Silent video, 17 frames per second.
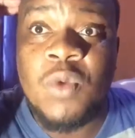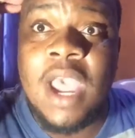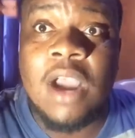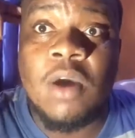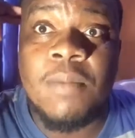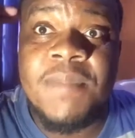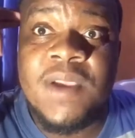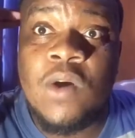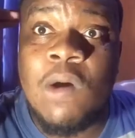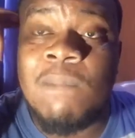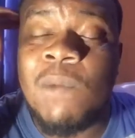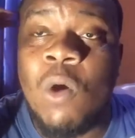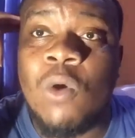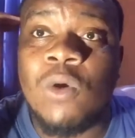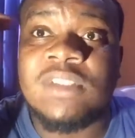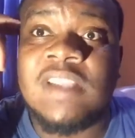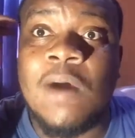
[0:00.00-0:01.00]
we are going to become
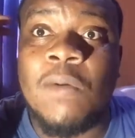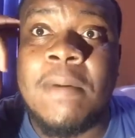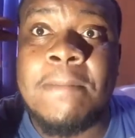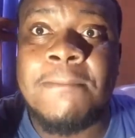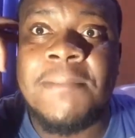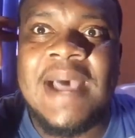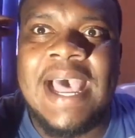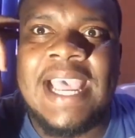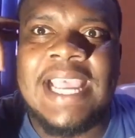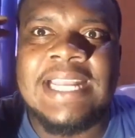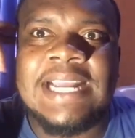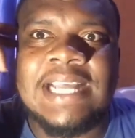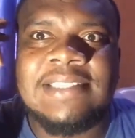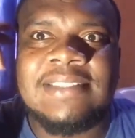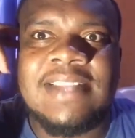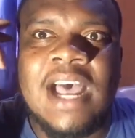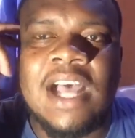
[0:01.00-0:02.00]
out of our mind
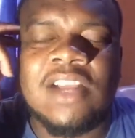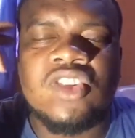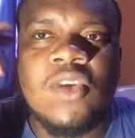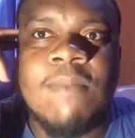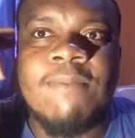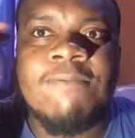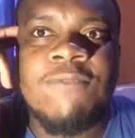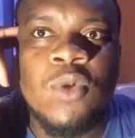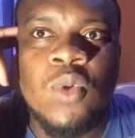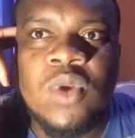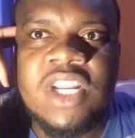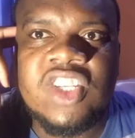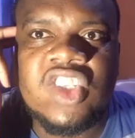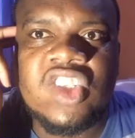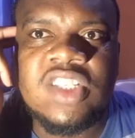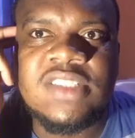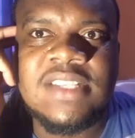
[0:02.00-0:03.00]
and talk some
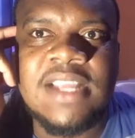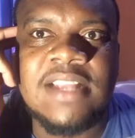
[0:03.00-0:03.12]
foolishness,